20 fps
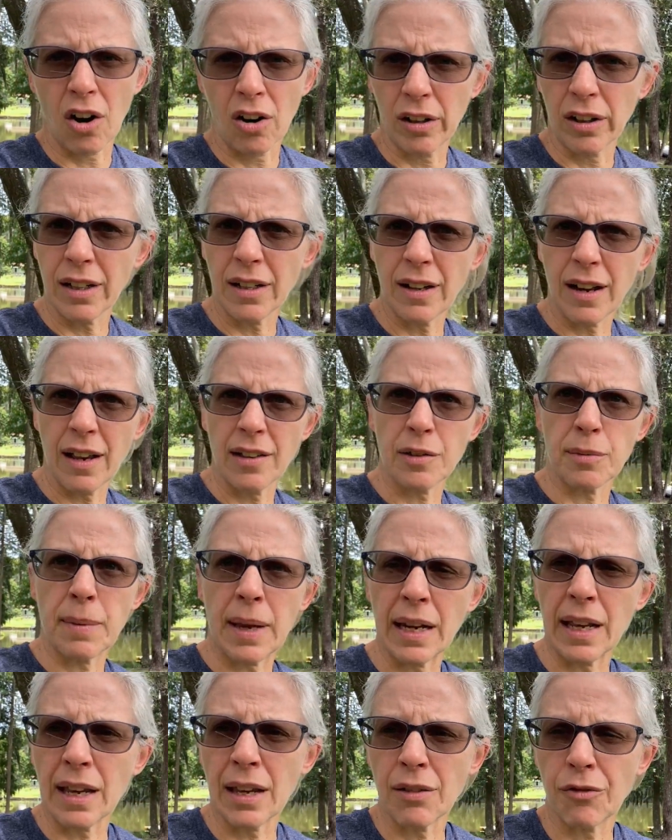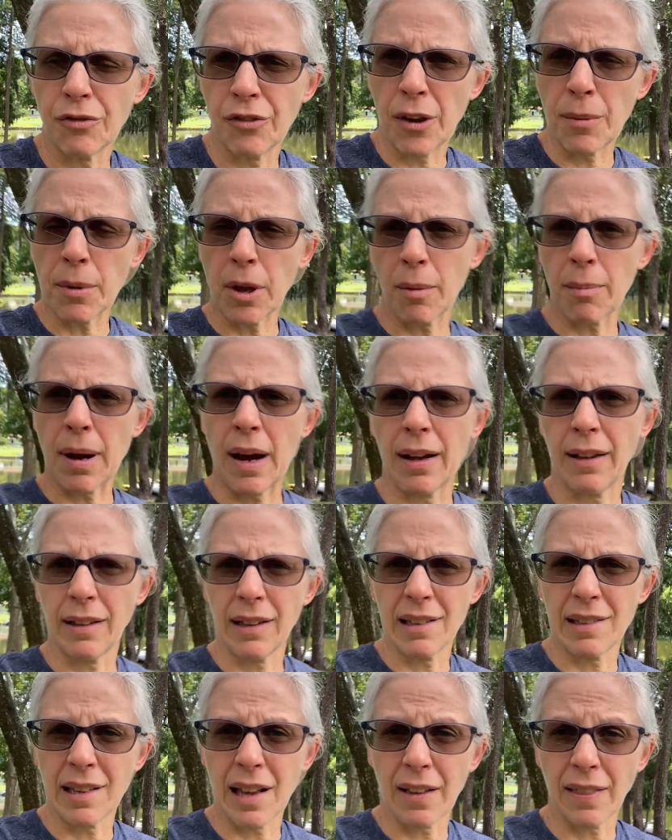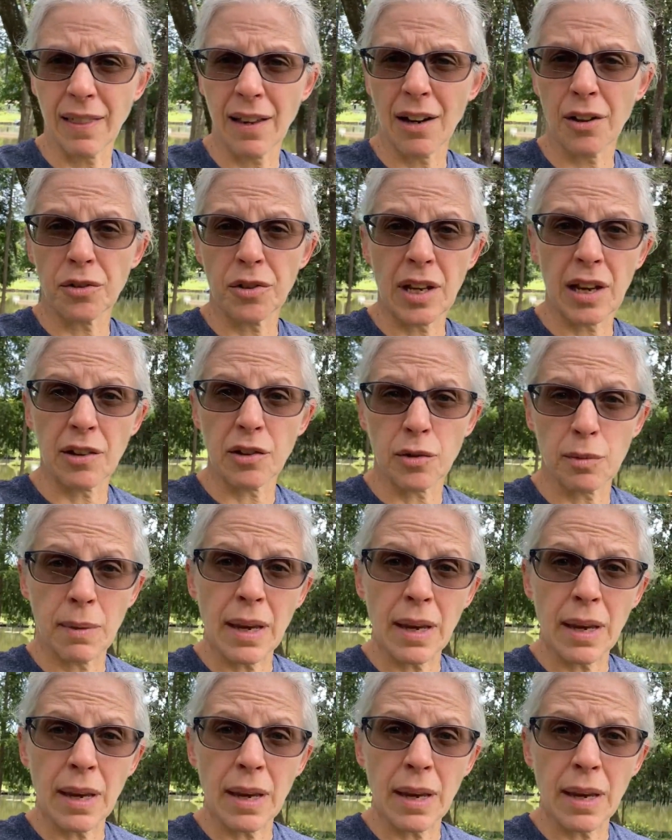aren't as many female pilots out there tells